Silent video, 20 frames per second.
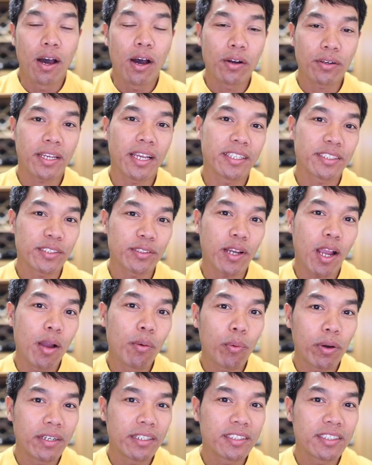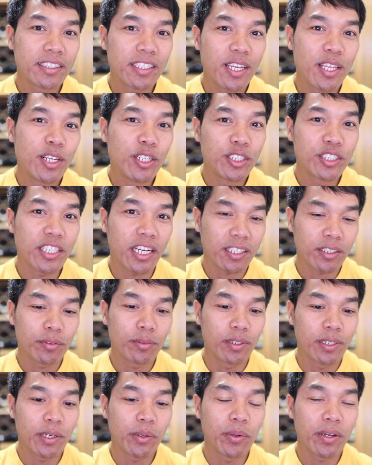Okay, so I wanted to interject
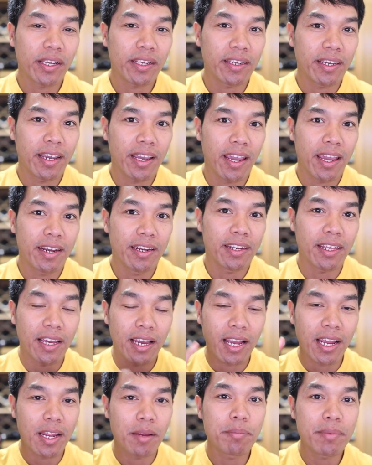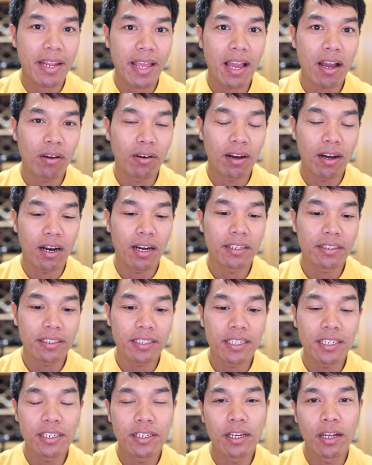really quick, and I am now on
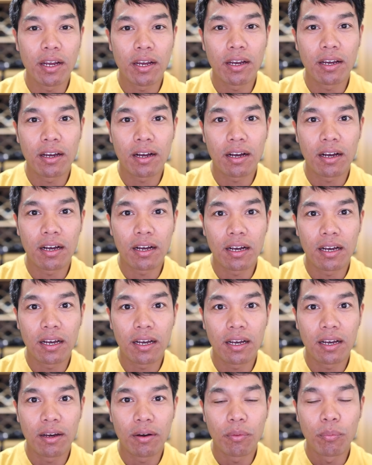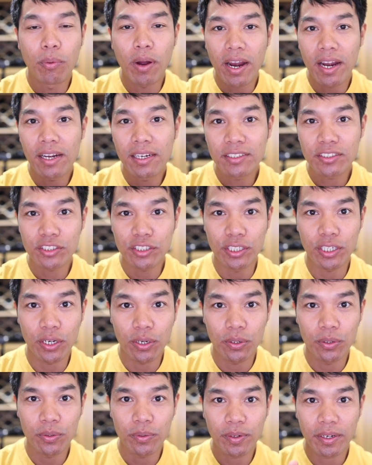the Wireless
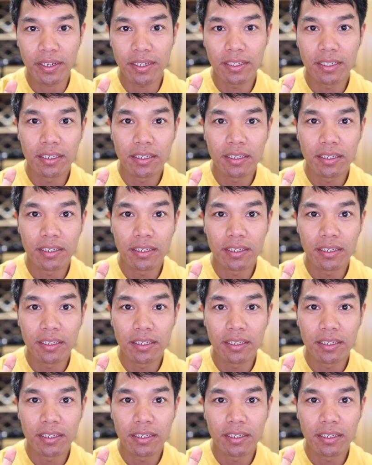Go,